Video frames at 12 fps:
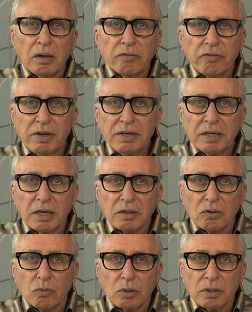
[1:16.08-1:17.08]
Finding
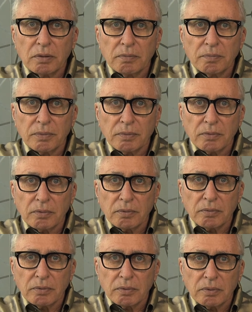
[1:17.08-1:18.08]
out what
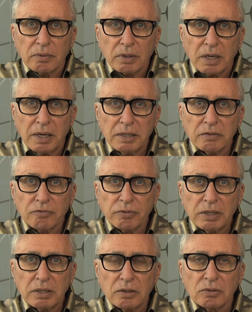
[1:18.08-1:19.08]
kind of
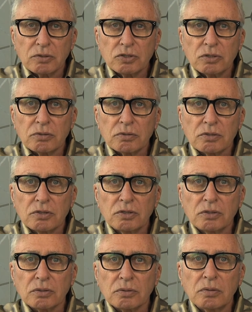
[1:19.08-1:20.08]
reading your students
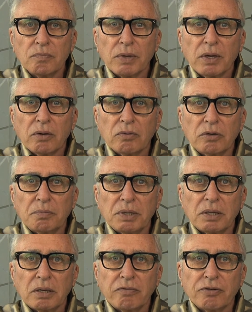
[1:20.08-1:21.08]
do would be
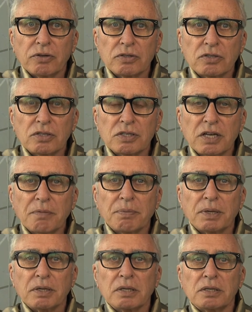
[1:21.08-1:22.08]
the first step
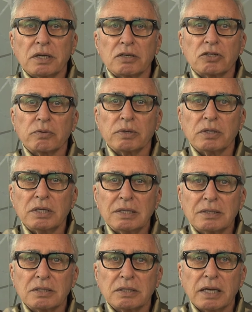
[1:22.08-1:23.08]
in conducting a
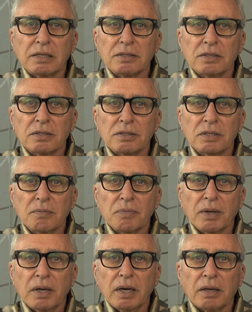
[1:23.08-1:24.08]
needs analysis.
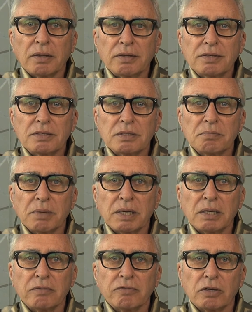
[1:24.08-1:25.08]
And this
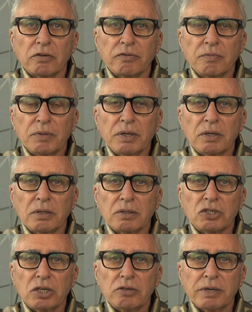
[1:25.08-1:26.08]
may involve
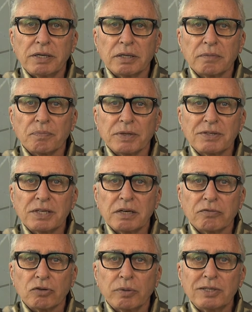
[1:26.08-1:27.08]
generating a set
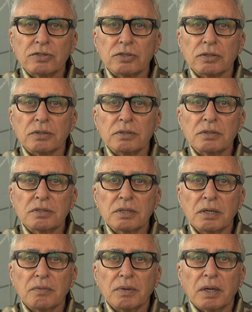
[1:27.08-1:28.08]
of questions
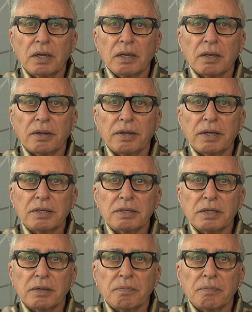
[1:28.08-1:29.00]
that,